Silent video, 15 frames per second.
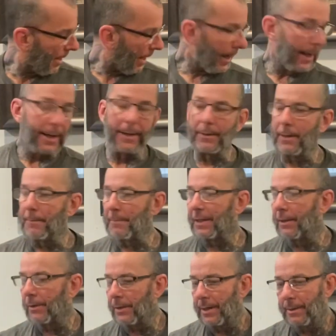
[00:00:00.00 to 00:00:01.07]
And let me
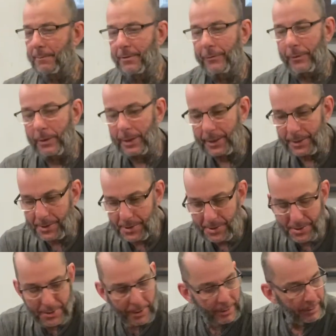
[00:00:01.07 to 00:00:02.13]
go ahead before I get this
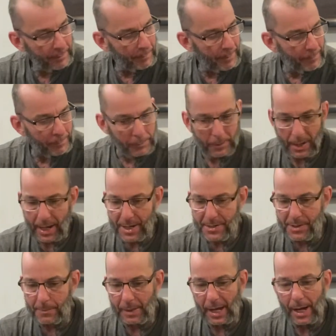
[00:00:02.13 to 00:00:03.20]
started. People are
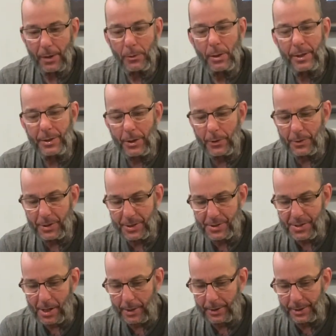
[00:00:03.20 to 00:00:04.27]
asking me, how do I know that it's
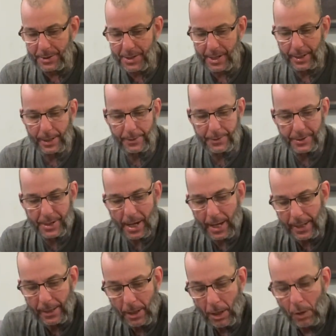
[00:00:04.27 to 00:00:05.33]
not going to take out the dye?
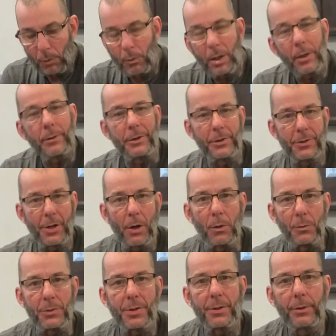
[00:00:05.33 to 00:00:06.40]
Well, you
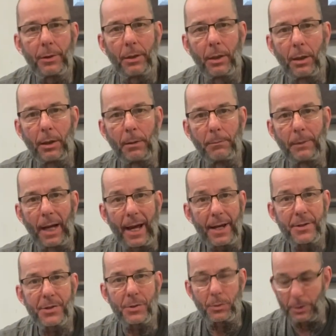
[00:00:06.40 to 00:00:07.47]
don't.
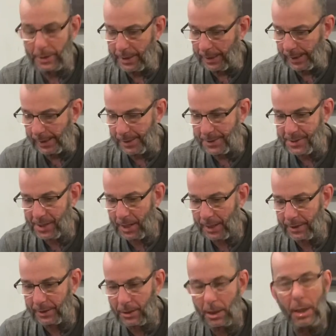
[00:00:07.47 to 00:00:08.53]
Actually, it is kind
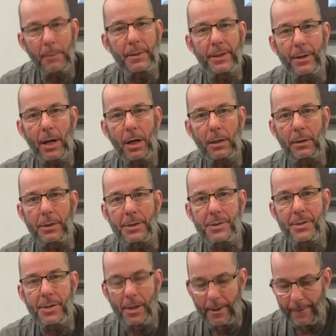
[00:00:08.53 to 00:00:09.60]
of common
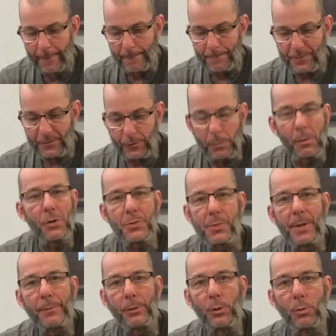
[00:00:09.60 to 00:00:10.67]
knowledge for most
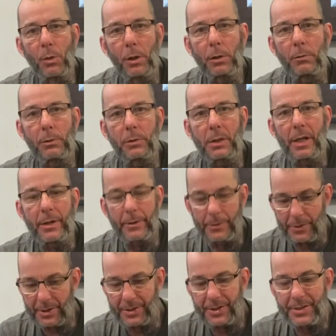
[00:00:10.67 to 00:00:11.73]
people who work with leather
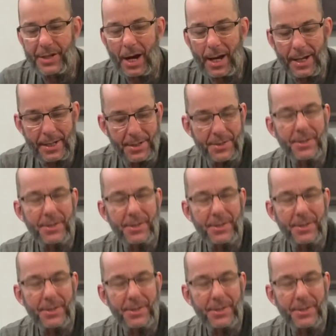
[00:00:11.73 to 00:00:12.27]
that the dye is